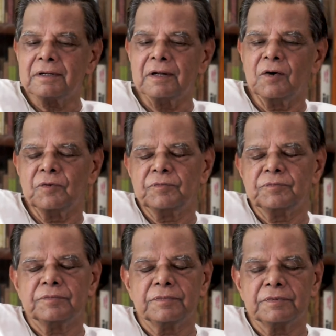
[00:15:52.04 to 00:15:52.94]
Now,
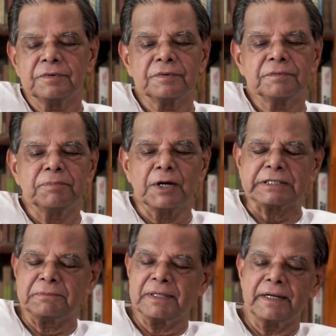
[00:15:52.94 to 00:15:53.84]

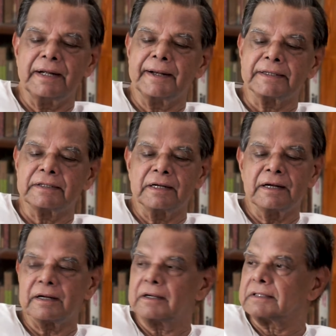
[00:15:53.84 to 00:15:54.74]
possibly it is
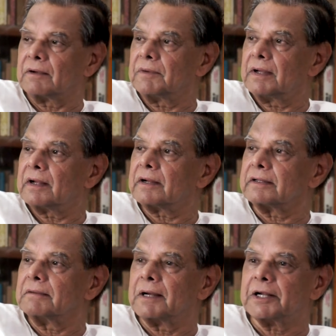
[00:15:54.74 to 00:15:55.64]
there somewhere
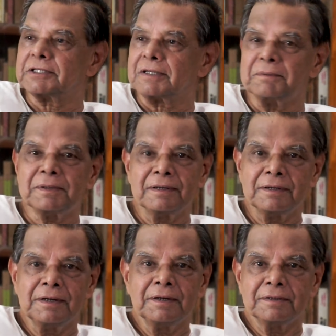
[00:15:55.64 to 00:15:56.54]
in the manuscript.
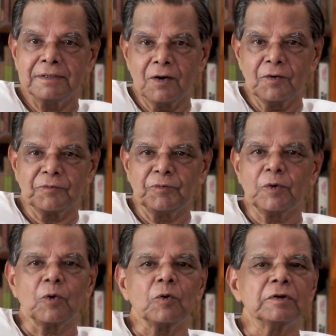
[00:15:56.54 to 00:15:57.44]
Now, we
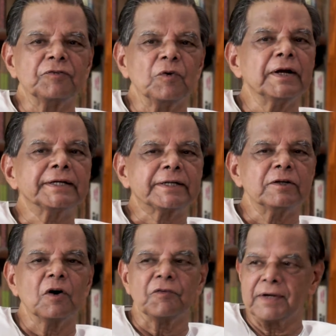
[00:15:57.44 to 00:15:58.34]
don't know the full
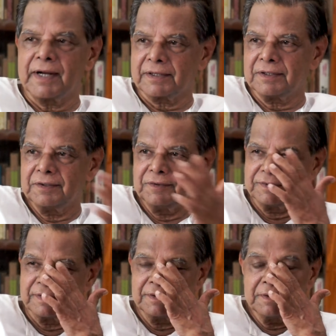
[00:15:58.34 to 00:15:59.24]
history of it,
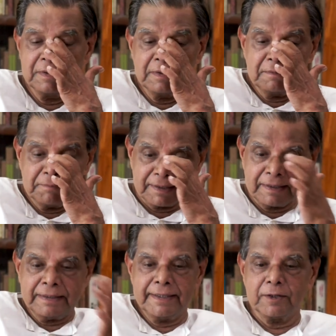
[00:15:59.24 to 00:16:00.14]

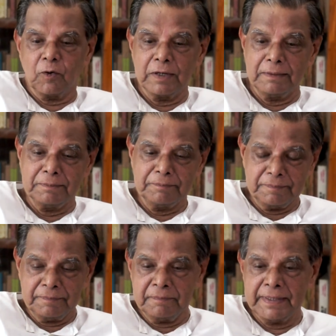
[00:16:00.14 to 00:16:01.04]
but it only
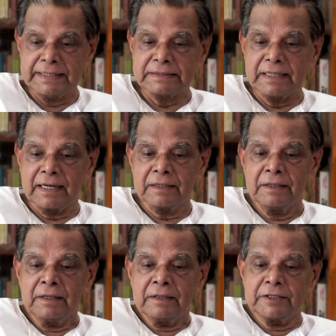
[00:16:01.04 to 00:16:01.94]
means that
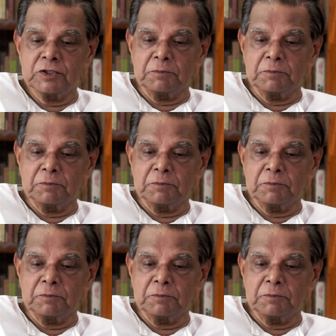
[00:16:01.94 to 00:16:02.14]
the